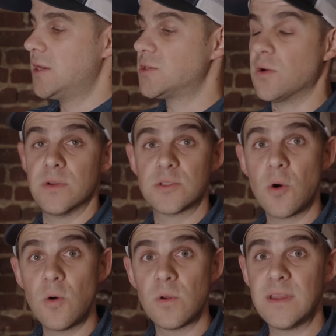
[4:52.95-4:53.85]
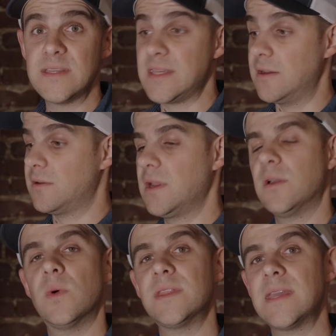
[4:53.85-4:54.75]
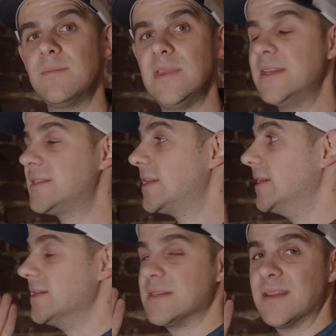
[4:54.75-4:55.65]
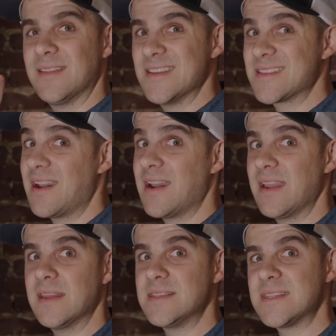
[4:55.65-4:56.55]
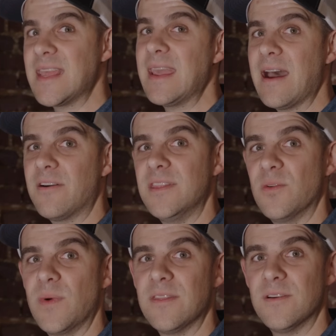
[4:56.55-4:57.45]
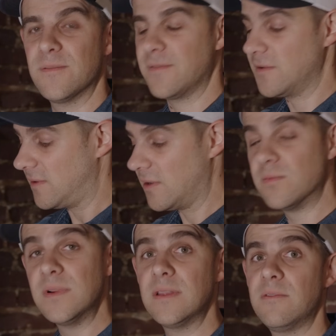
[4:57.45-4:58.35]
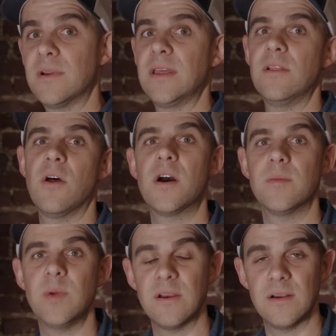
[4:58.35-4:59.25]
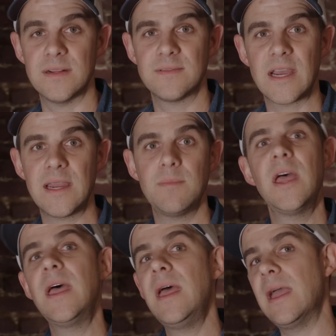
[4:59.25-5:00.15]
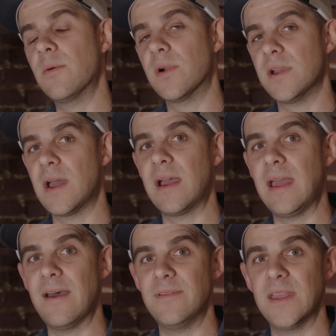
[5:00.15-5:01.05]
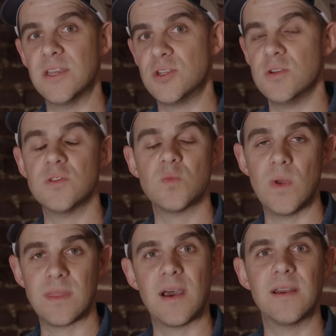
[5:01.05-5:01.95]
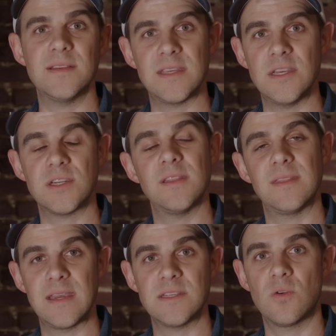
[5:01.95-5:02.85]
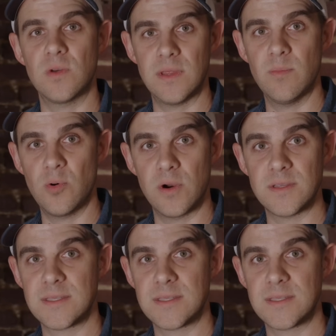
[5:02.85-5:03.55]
So totally sealed. What that means is this guy can stay out in the weather for a really, really long period of time, and we're not having issues with condensation and things on the board.